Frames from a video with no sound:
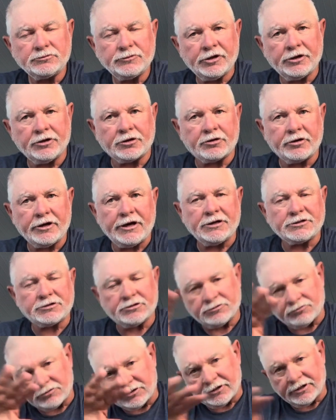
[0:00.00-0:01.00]
in the grass
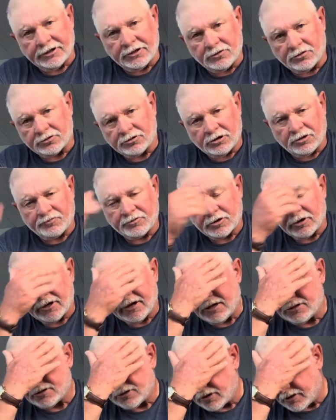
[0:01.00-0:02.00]
because it was laying on top of the
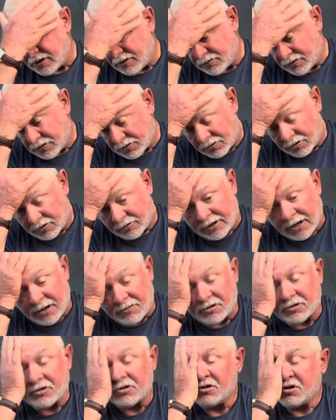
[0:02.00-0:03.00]
grass there. He was just going to grab it.